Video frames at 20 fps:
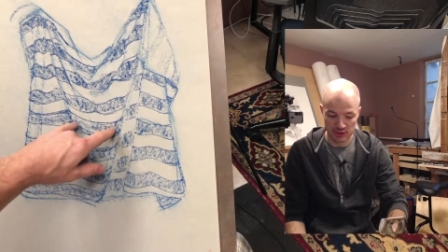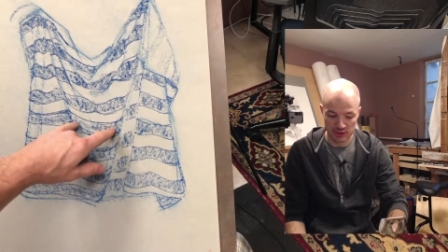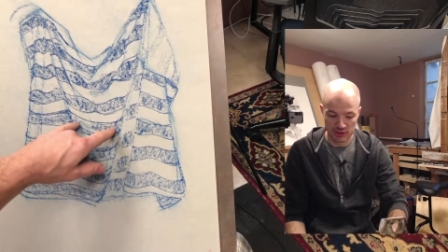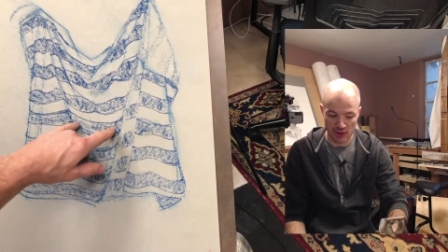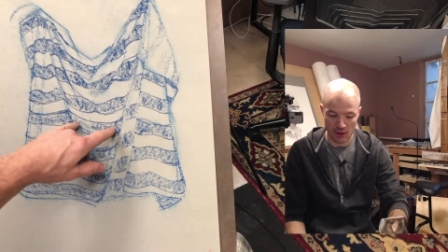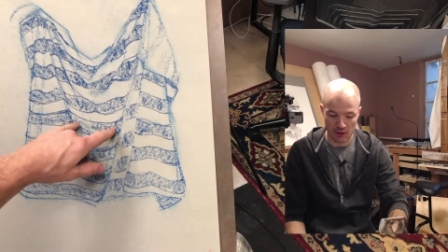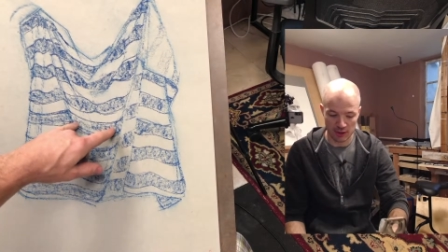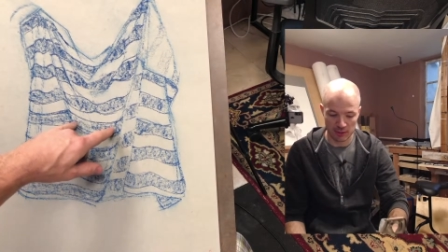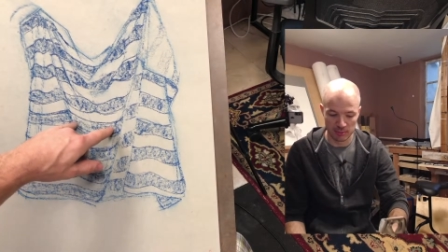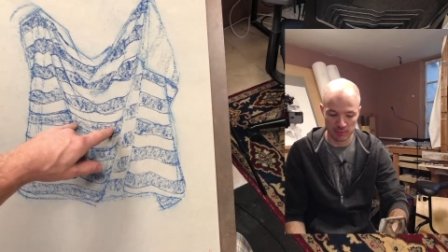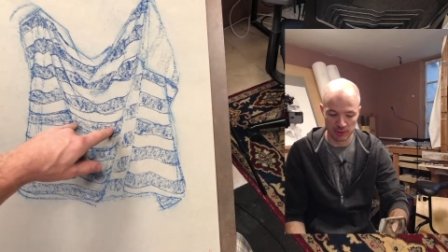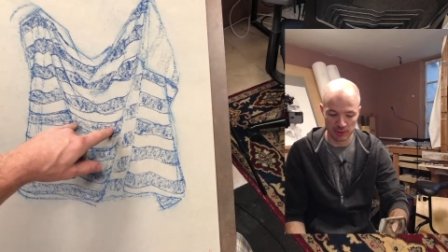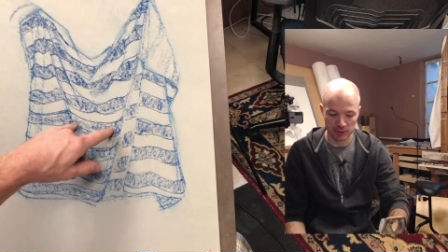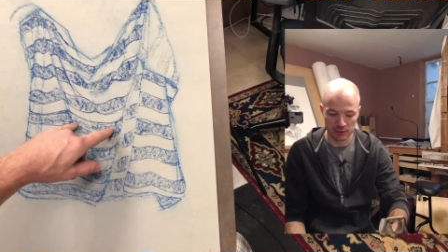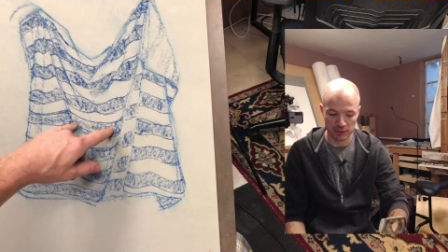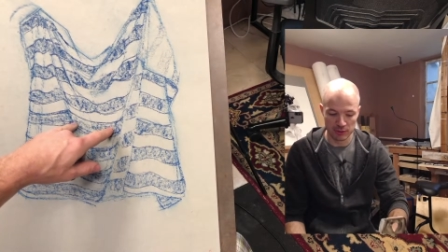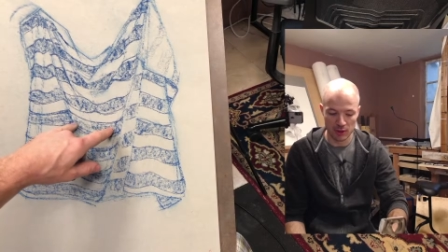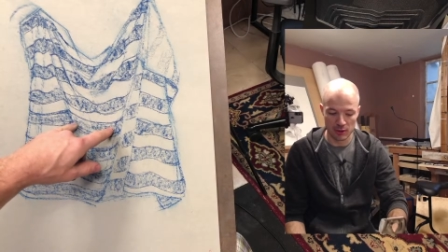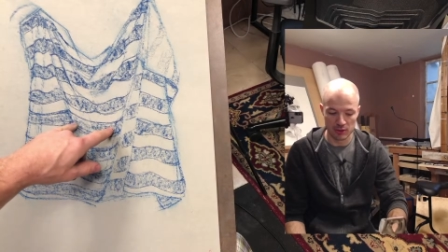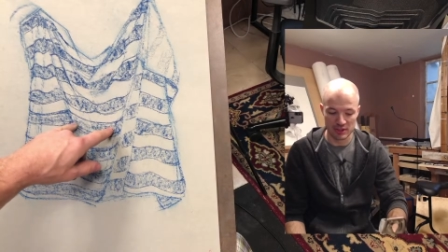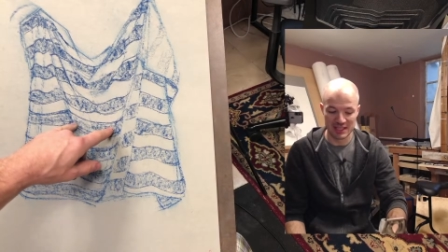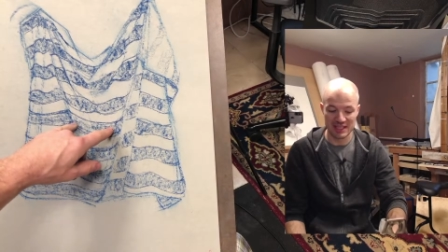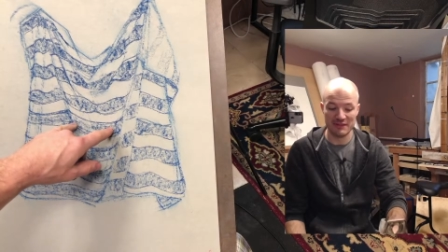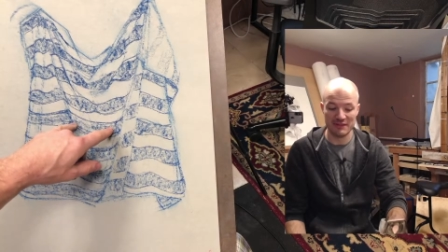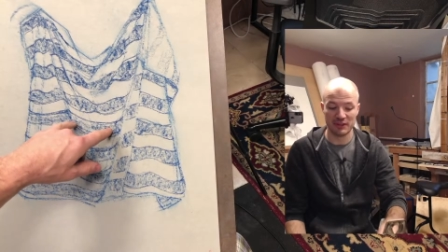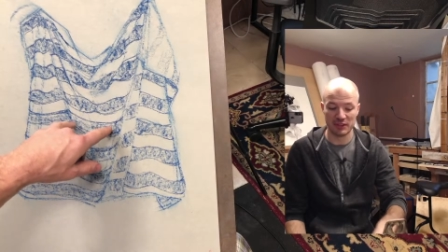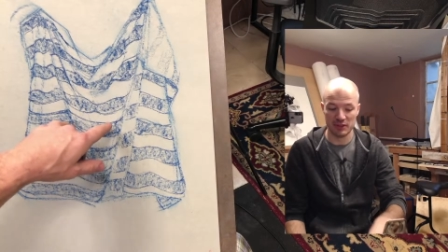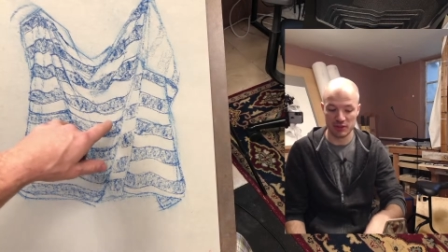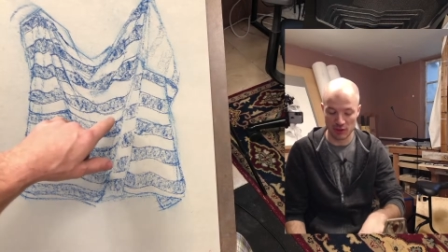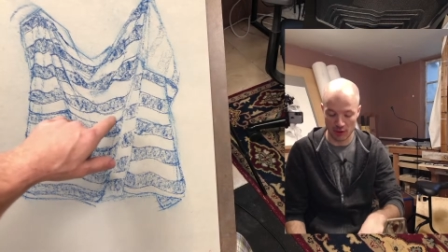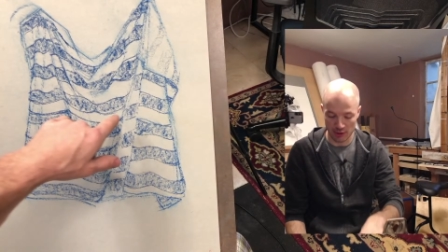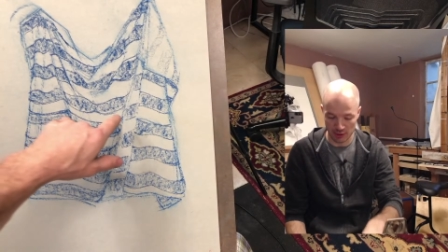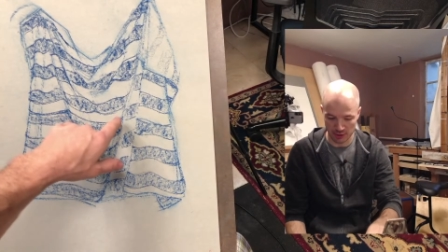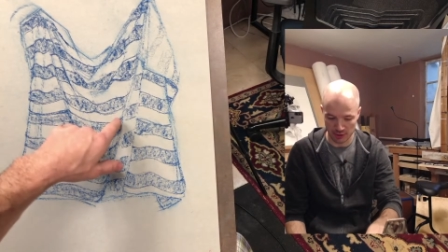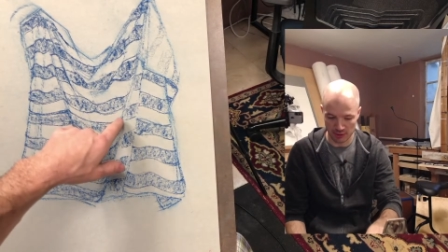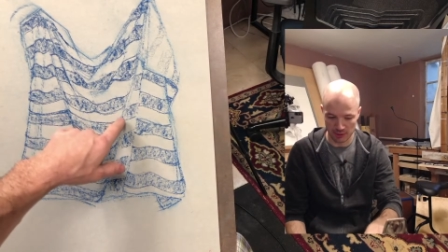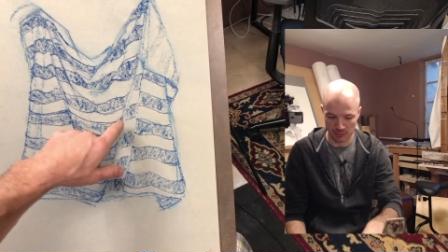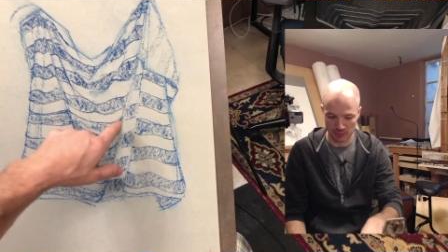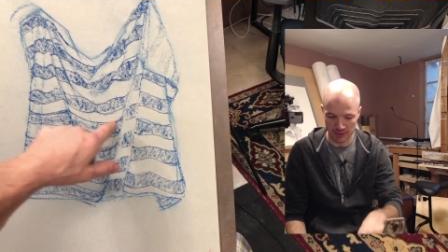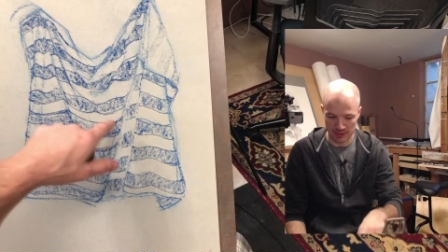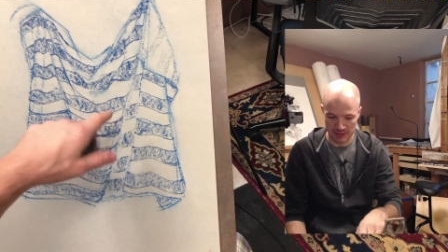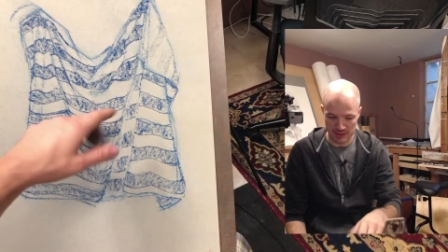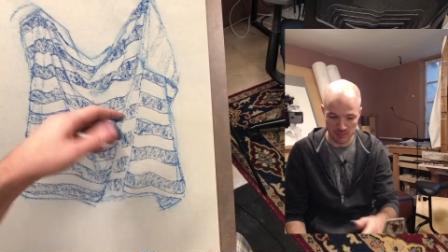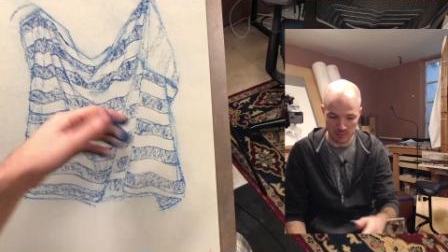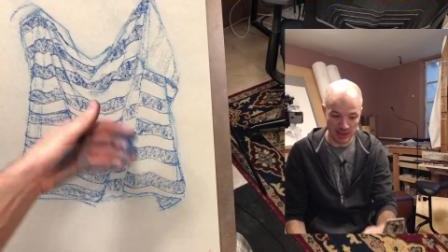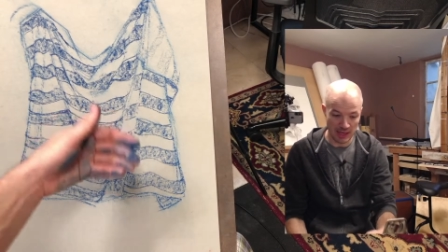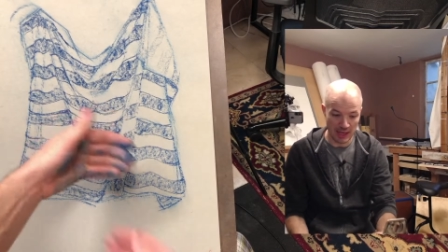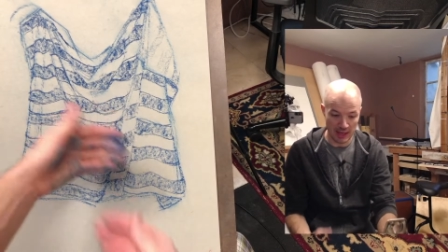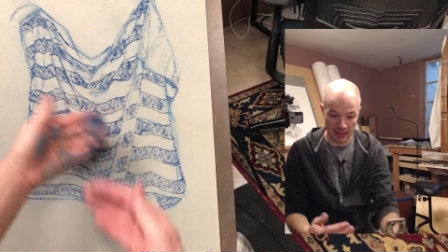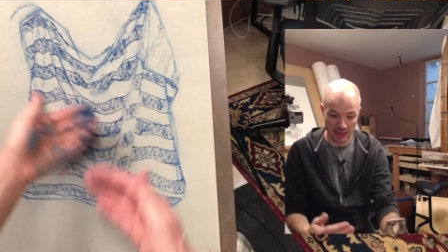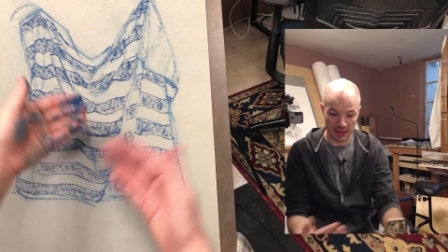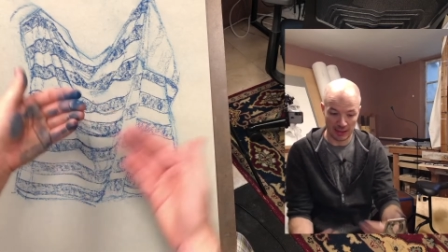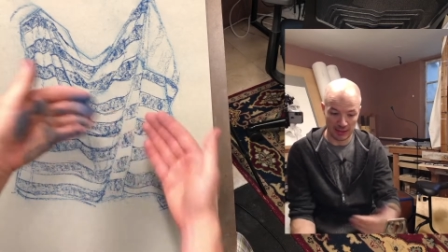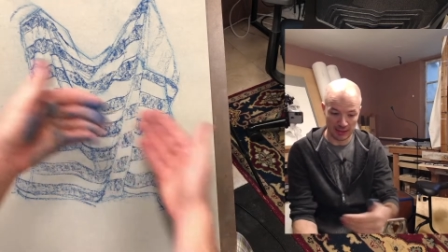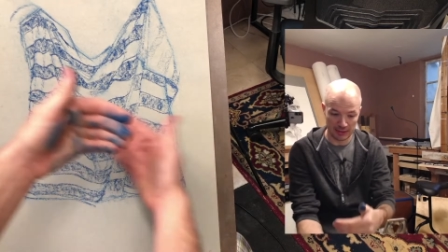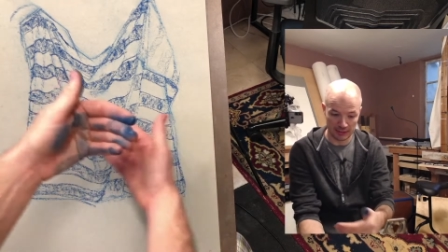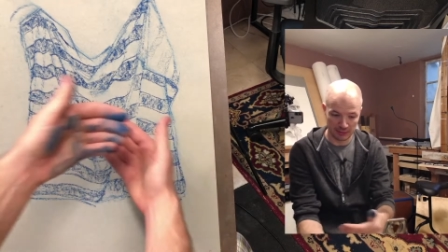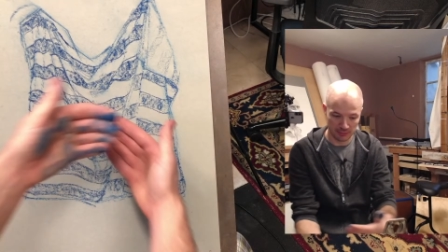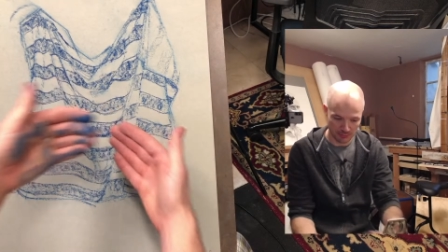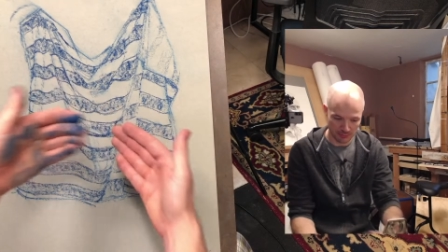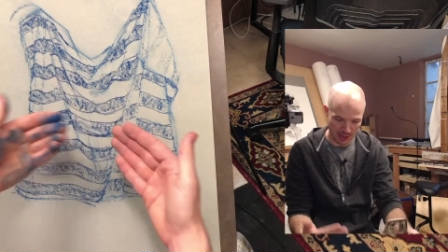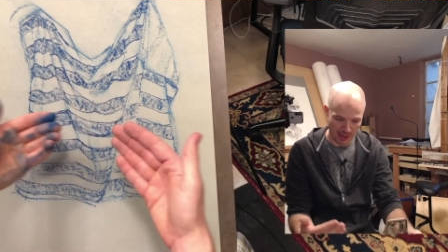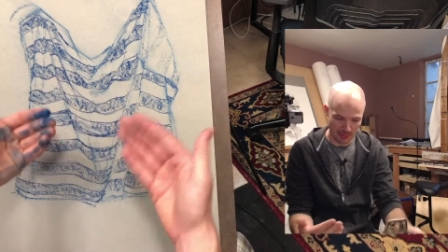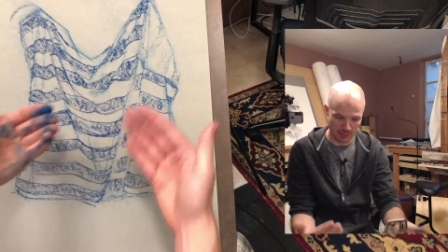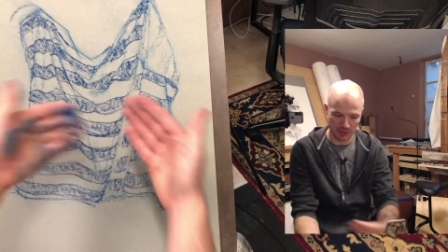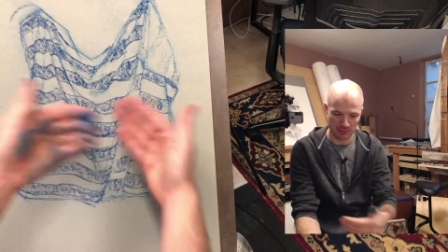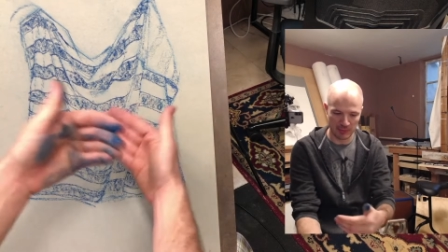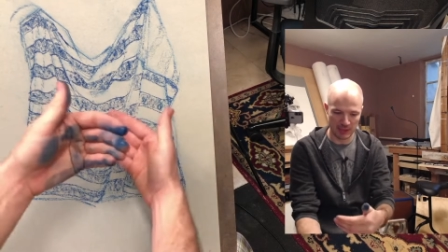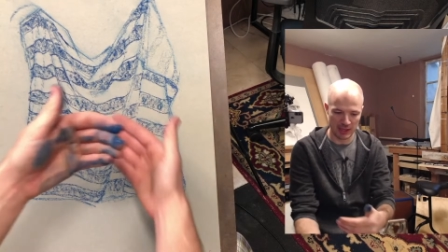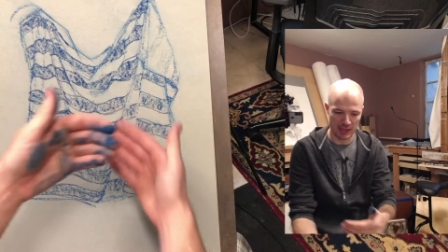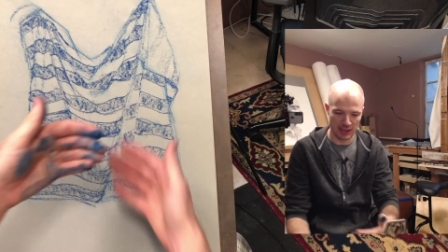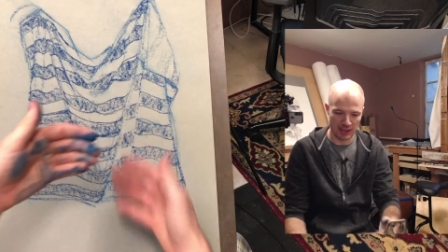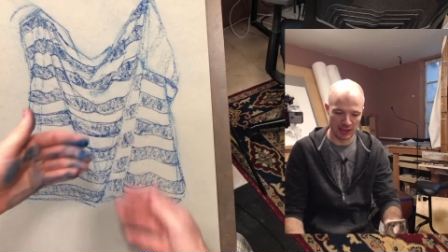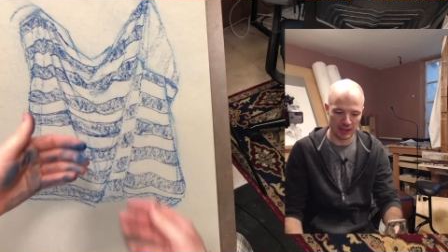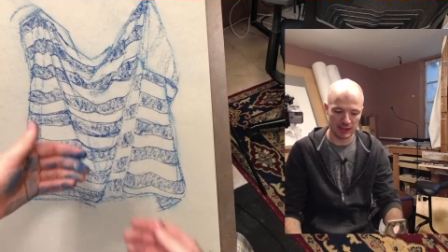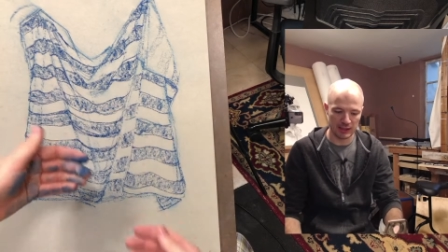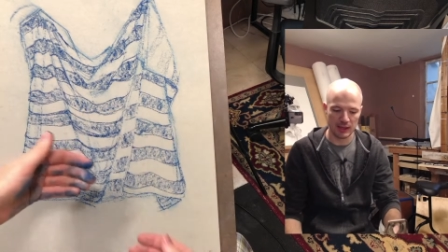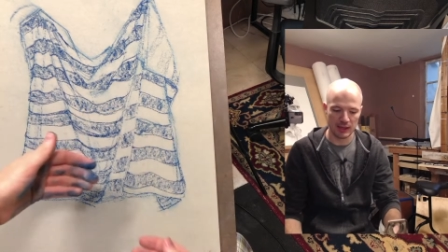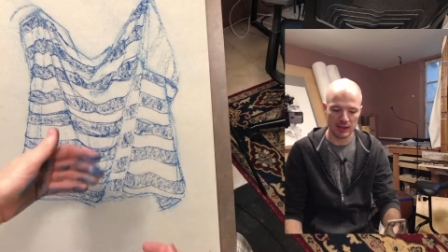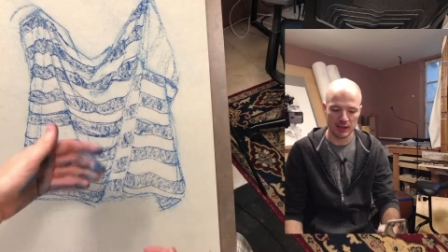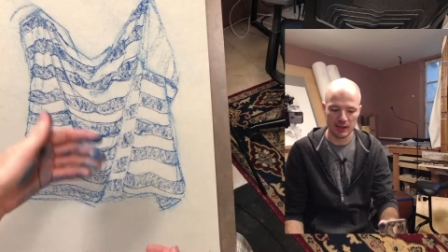dark blue goes even darker when it's behind, wrapping behind.